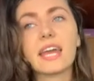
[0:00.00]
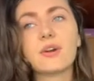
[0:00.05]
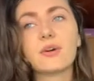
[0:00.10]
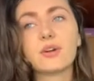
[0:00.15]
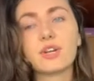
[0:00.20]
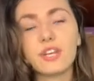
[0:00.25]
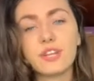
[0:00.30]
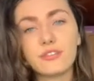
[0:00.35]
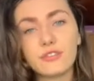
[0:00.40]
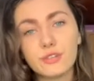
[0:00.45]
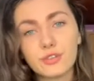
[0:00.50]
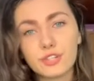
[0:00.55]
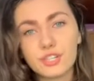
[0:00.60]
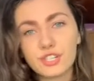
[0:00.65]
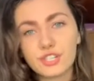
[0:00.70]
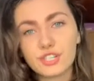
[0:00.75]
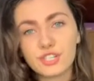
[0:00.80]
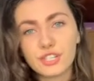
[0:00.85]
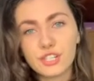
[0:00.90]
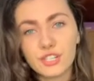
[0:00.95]
If you're
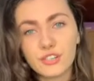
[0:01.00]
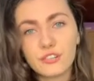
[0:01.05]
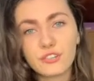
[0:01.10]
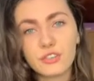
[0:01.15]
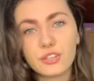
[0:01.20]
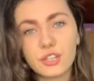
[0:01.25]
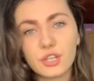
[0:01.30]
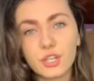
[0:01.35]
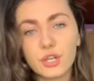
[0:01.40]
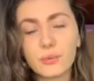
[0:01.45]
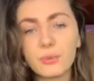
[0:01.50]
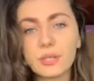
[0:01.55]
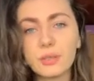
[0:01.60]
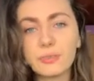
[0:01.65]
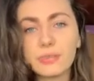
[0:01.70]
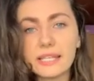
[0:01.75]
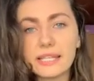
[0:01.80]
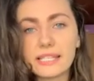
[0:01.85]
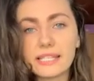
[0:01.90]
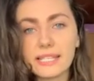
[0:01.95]
reserve, you will
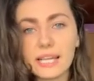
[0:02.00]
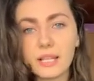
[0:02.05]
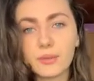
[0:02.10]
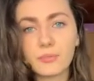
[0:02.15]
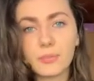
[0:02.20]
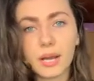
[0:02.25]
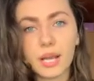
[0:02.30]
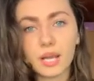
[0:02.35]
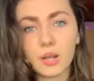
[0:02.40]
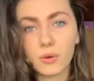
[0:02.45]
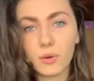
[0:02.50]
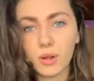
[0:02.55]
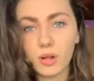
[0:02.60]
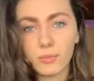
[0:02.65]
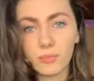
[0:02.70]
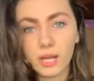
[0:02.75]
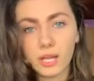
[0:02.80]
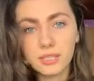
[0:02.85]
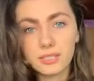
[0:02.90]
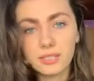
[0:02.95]
be standby whole
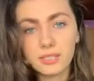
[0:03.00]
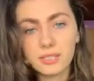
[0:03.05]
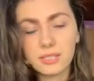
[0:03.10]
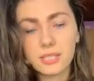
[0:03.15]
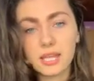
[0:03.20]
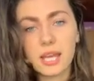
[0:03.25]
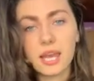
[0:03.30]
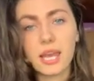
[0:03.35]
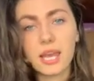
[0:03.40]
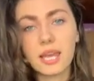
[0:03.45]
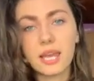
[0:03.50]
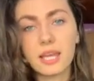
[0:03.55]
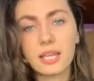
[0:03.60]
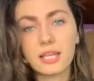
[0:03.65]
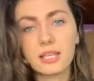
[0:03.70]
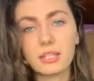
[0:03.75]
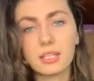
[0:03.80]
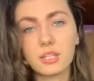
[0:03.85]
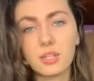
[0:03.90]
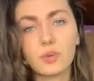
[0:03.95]
month,
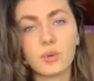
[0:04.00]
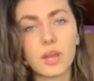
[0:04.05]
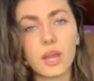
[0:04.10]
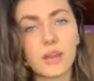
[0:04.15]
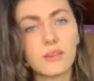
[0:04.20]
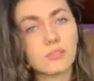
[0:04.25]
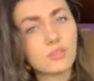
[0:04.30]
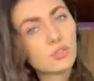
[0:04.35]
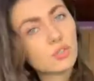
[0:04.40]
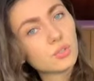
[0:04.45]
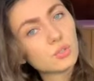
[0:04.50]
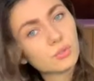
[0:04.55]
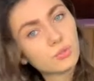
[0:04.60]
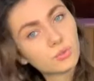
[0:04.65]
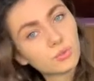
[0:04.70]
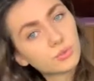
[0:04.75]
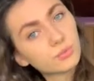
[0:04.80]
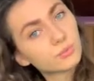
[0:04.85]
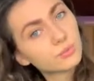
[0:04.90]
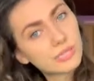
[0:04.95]
and you have
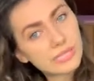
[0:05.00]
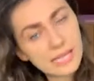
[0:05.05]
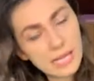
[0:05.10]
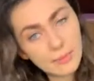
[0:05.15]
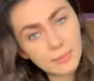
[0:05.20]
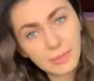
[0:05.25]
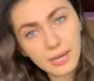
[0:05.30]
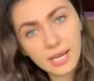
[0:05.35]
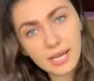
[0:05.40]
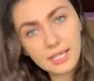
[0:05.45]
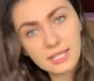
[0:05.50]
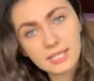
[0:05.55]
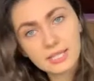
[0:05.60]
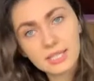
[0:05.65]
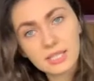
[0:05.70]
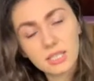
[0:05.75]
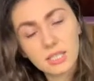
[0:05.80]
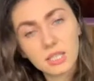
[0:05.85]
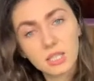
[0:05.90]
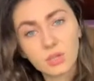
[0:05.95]
two standbys.
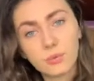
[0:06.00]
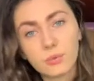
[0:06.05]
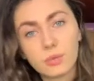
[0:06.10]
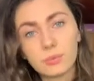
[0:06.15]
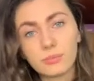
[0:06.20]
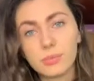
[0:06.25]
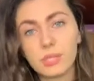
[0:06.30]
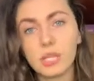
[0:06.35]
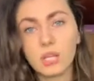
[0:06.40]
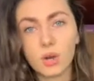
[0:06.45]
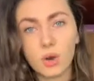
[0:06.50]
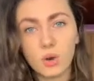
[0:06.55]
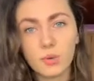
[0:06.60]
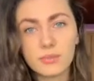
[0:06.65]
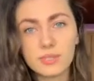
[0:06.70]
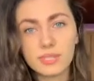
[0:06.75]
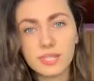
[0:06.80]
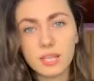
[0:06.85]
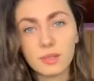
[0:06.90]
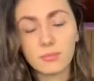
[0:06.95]
You will be home
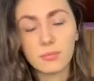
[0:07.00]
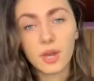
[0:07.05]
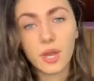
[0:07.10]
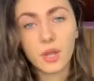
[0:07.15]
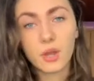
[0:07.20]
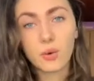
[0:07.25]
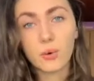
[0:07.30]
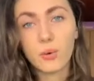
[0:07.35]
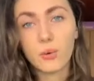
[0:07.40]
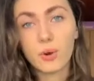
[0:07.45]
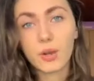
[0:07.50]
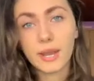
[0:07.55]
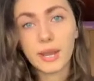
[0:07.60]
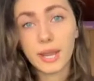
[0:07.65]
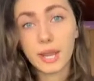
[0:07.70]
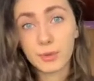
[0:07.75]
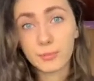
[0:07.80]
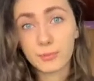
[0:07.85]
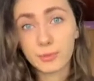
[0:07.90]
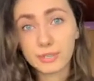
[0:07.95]
standby or
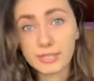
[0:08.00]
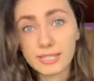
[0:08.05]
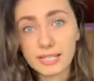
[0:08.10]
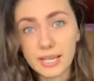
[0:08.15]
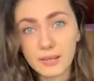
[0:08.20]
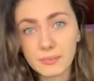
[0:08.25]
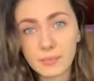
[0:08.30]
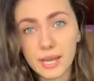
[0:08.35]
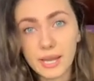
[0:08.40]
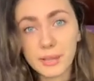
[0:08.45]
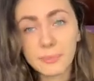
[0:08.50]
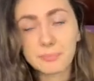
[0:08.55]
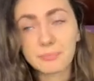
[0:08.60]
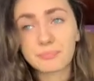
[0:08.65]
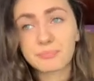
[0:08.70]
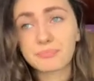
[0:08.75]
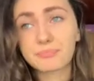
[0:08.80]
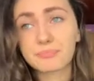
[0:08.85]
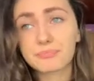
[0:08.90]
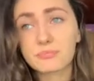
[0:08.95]
airport standby.
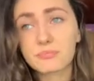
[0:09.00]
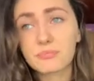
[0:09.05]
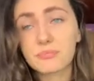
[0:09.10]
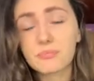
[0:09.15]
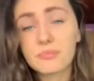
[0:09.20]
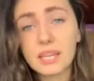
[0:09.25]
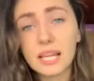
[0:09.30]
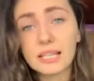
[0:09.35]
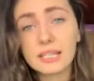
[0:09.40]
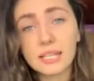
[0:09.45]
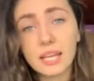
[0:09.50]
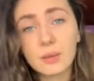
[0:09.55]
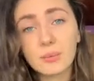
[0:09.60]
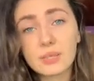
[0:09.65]
They will